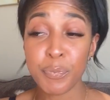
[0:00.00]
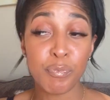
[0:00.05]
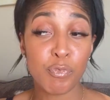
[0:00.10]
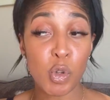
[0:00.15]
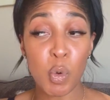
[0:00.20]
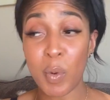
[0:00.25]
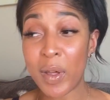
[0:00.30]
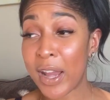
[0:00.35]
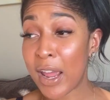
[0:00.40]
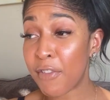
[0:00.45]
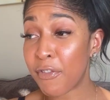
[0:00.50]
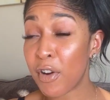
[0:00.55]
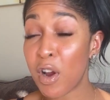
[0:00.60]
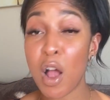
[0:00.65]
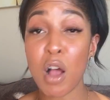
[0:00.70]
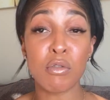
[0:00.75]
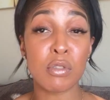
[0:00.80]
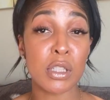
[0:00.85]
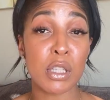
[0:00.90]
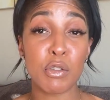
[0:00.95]
whatever,
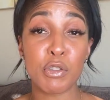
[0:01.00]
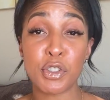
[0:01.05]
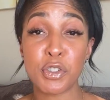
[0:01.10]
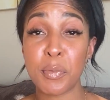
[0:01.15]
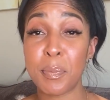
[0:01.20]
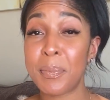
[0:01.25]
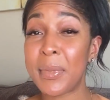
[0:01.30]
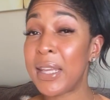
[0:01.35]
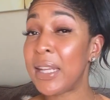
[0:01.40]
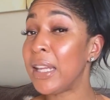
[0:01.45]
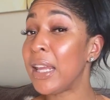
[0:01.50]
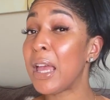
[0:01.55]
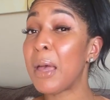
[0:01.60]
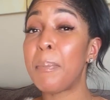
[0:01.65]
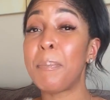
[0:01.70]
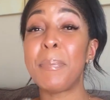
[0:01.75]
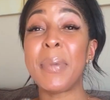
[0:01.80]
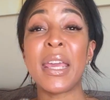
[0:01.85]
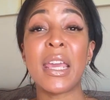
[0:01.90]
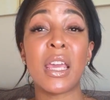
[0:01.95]
on social media,
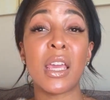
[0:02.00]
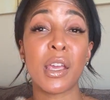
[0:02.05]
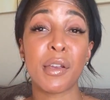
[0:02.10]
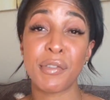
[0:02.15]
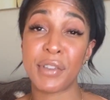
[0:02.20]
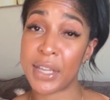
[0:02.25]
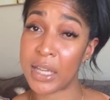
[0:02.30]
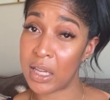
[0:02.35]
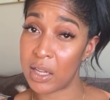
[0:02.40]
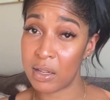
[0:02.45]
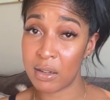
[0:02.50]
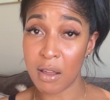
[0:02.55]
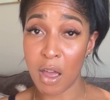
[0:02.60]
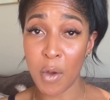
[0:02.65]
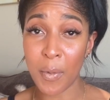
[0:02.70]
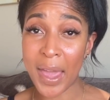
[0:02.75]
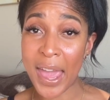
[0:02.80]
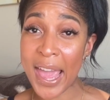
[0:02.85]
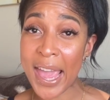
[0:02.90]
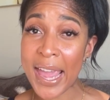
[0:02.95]
period,
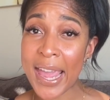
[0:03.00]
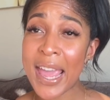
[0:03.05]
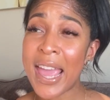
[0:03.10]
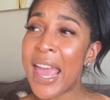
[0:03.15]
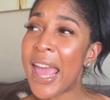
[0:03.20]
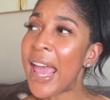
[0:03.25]
okay?